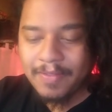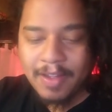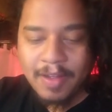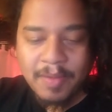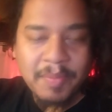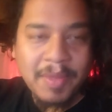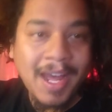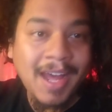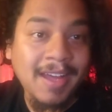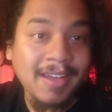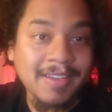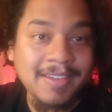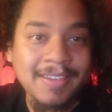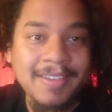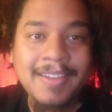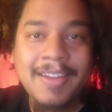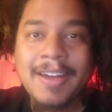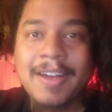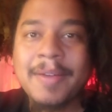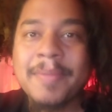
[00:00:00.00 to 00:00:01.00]
I'm back.
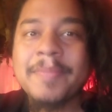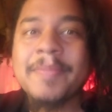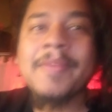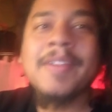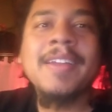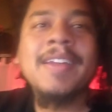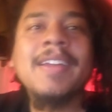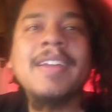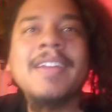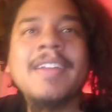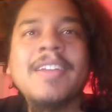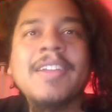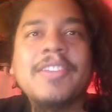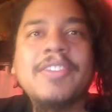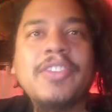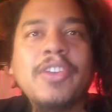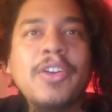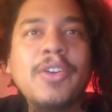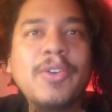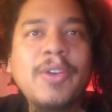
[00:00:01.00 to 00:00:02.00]

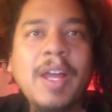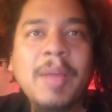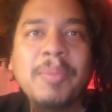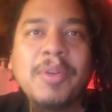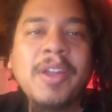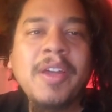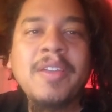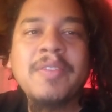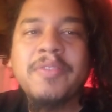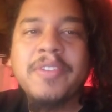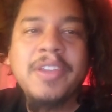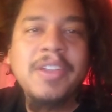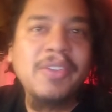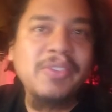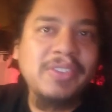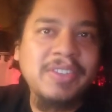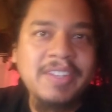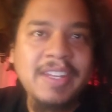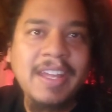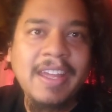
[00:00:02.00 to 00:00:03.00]
So I put out a video
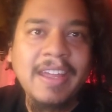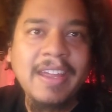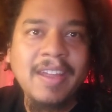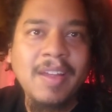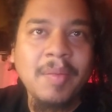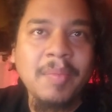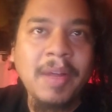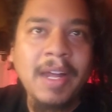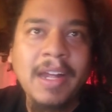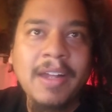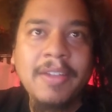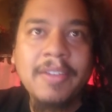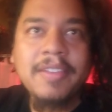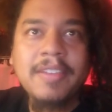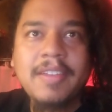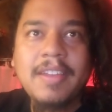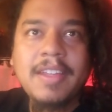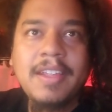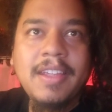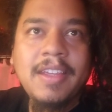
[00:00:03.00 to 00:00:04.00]
today about
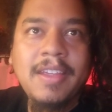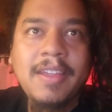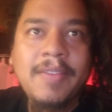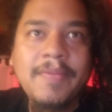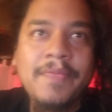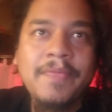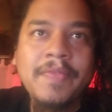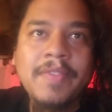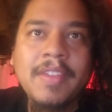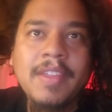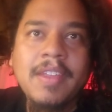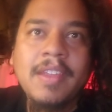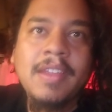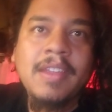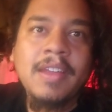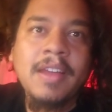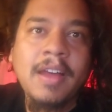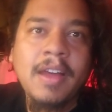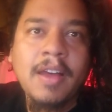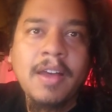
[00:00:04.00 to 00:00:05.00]
the
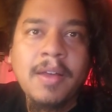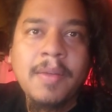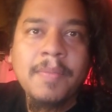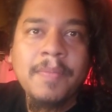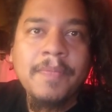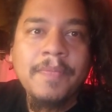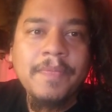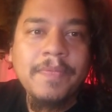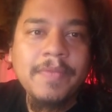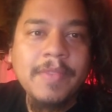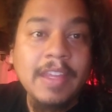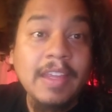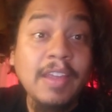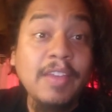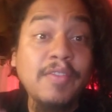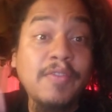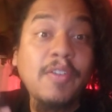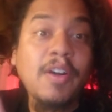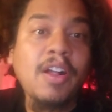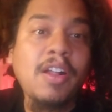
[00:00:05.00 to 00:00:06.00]

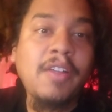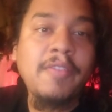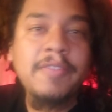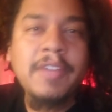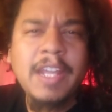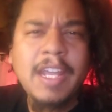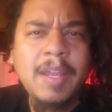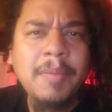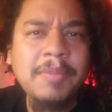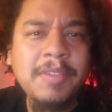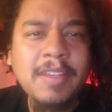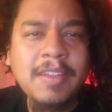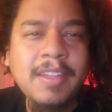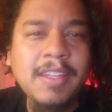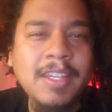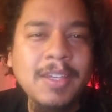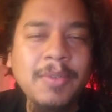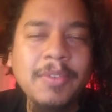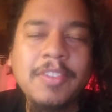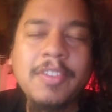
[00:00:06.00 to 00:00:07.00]
evolved apes, I
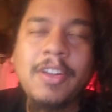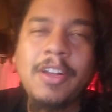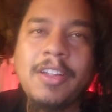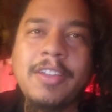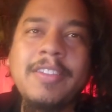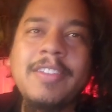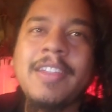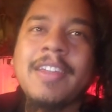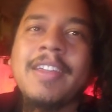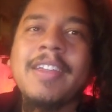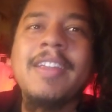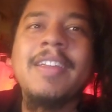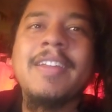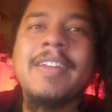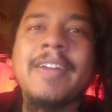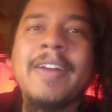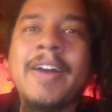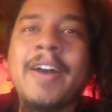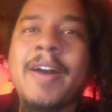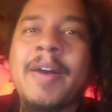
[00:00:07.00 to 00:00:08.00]
think it was called,
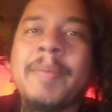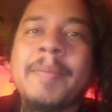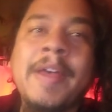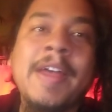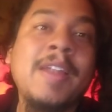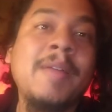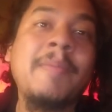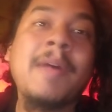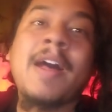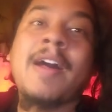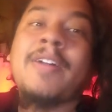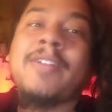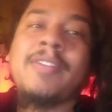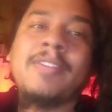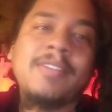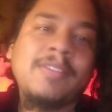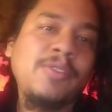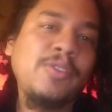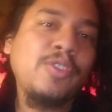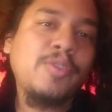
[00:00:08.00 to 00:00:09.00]
and about
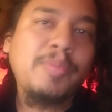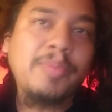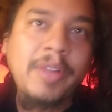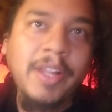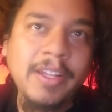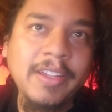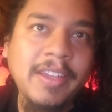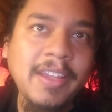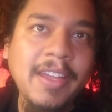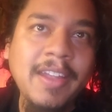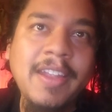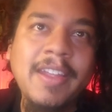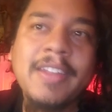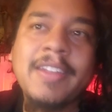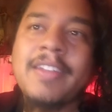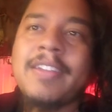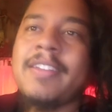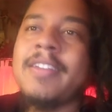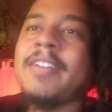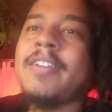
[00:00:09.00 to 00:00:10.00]
Luke Plunkett
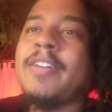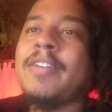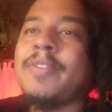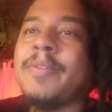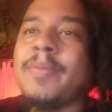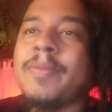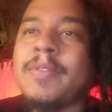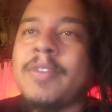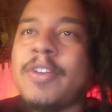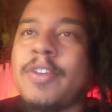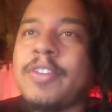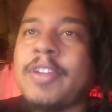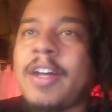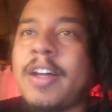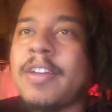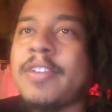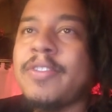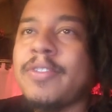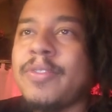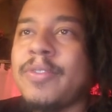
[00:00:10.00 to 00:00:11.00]
and
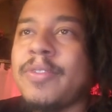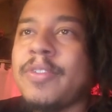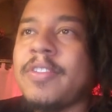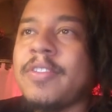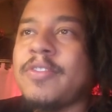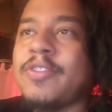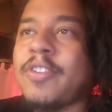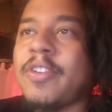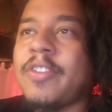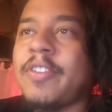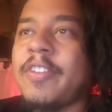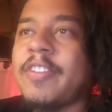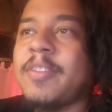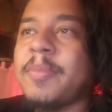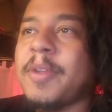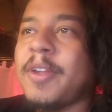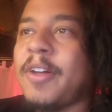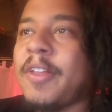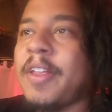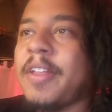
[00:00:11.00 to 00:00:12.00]
Kotaku's
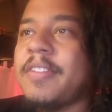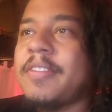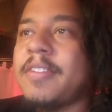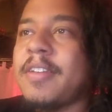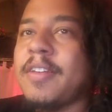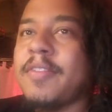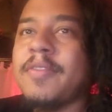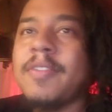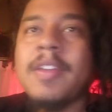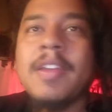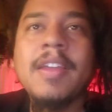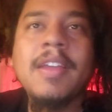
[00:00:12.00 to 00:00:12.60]
journalism and all that stuff.